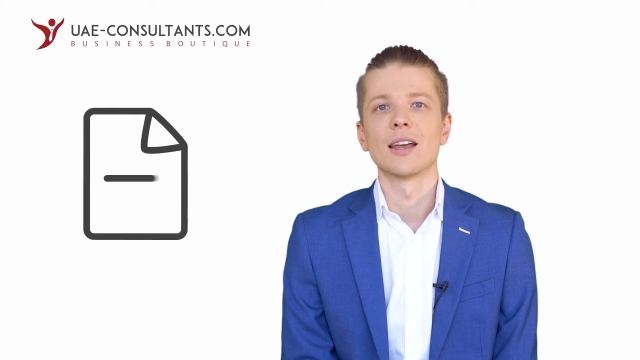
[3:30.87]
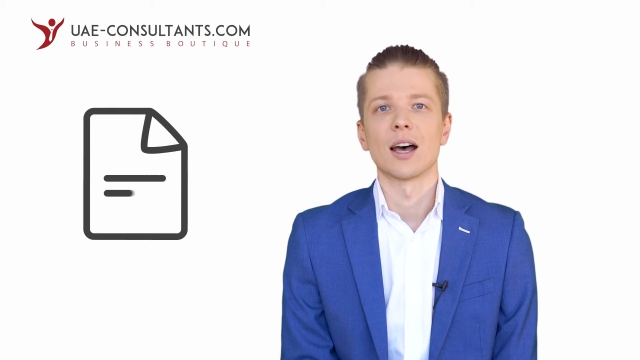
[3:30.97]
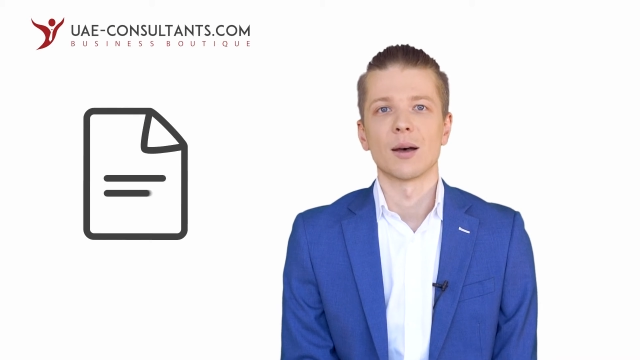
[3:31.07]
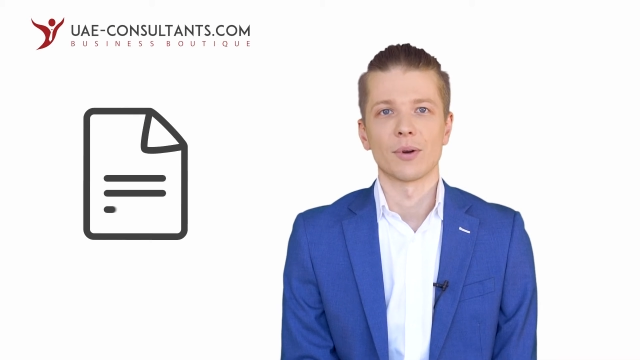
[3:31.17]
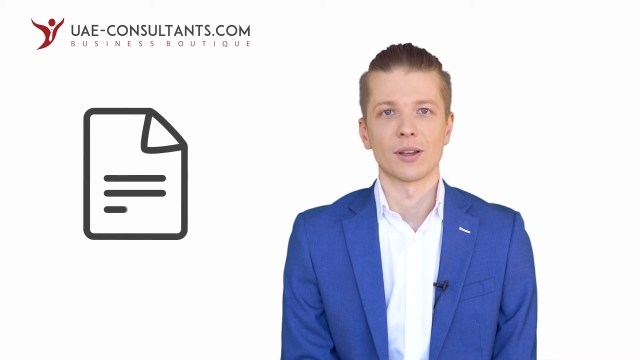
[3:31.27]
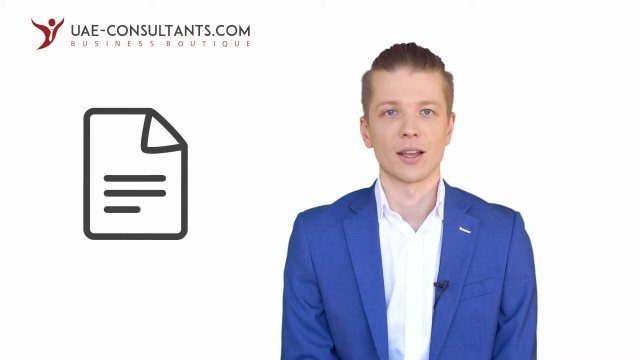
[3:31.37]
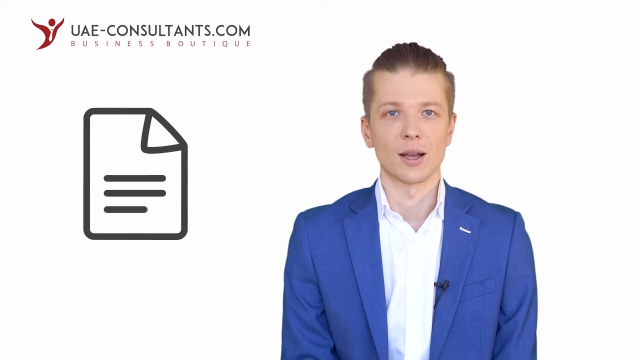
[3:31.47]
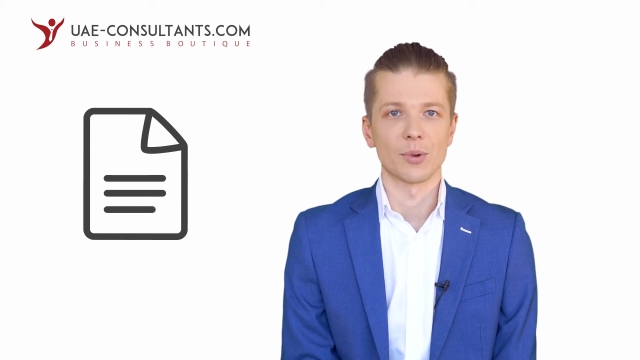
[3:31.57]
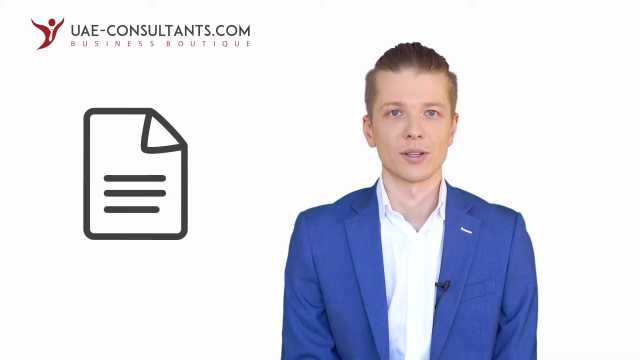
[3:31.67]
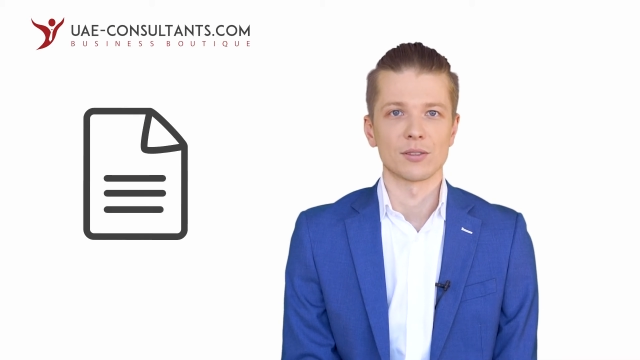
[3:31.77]
upon
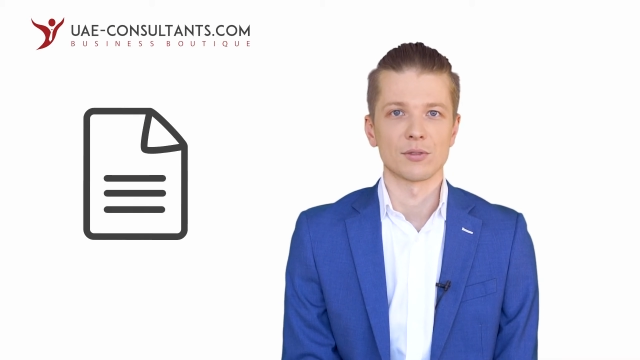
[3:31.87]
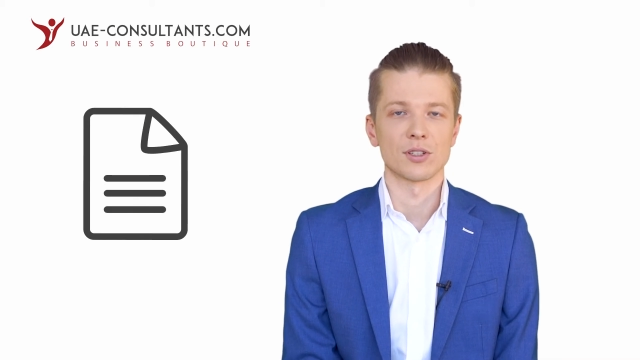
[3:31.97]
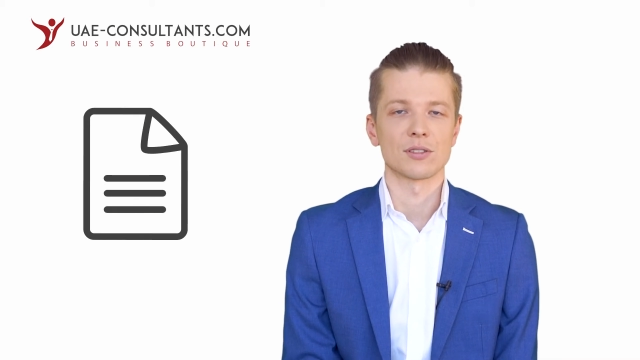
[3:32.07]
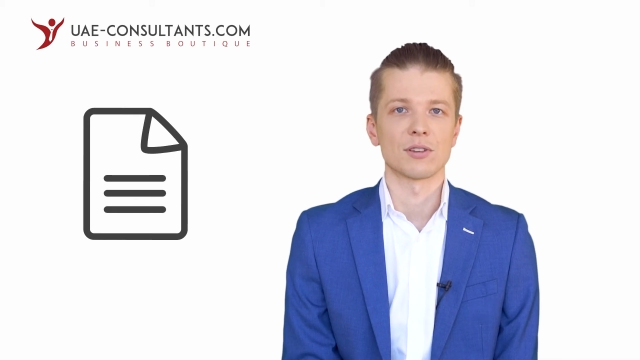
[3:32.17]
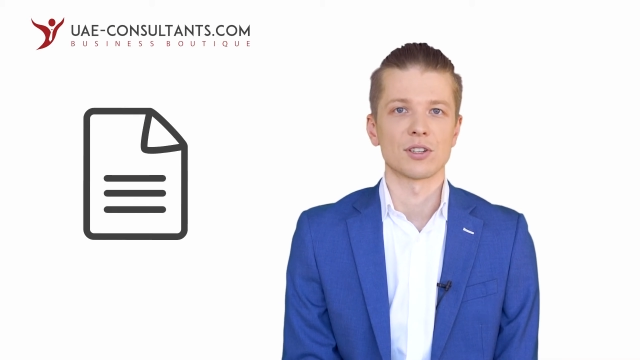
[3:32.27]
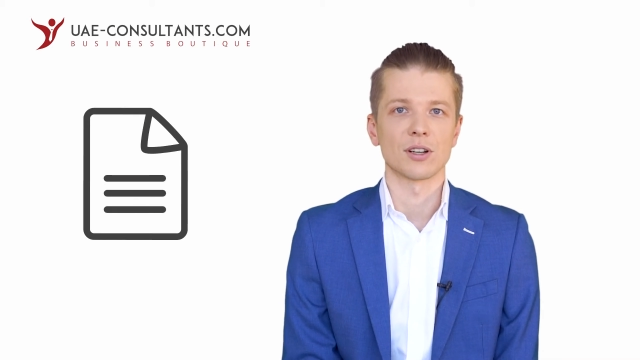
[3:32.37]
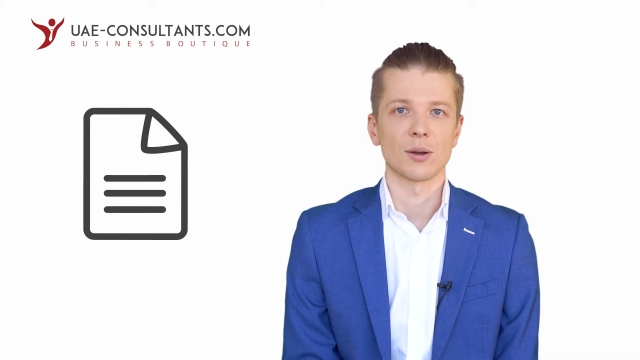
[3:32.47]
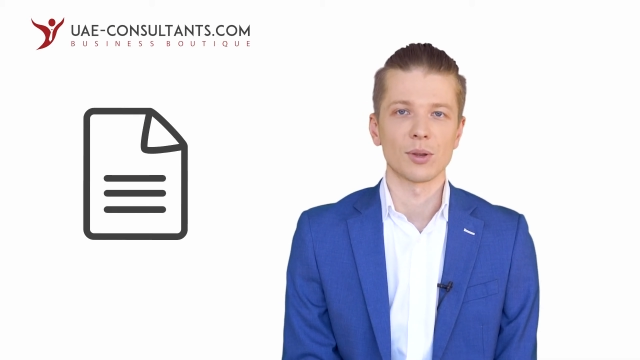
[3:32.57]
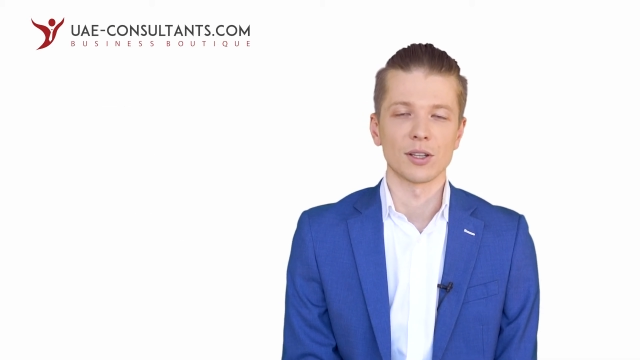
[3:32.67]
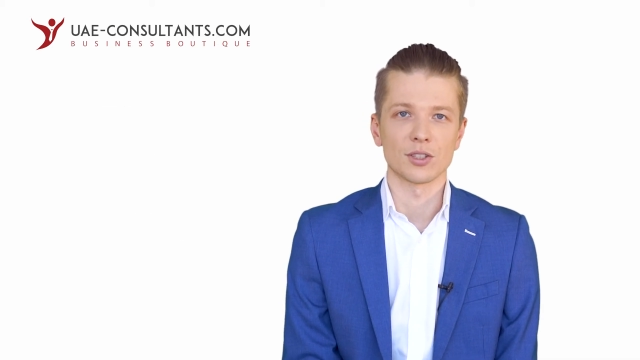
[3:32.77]
company's registration
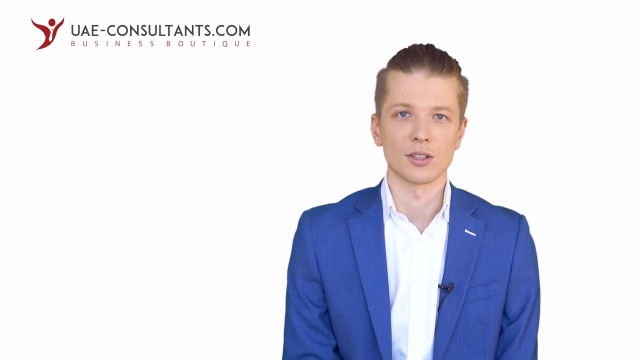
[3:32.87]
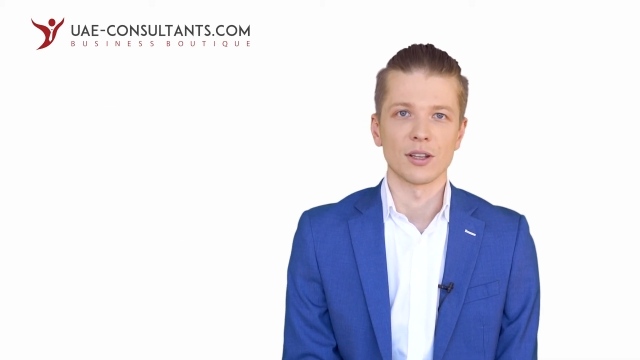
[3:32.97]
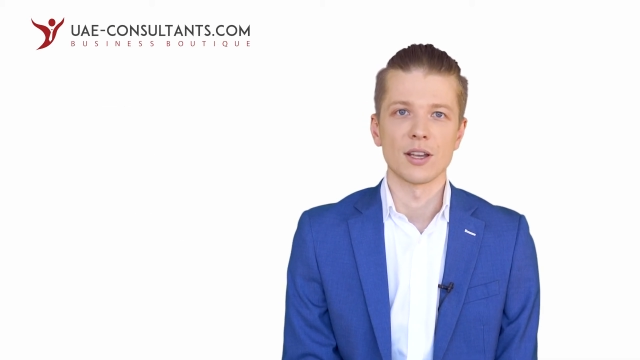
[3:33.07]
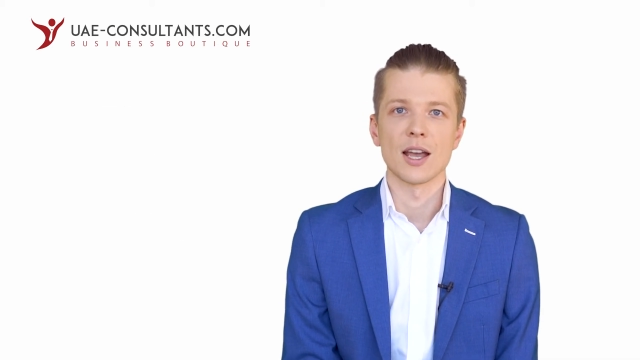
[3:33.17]
completion,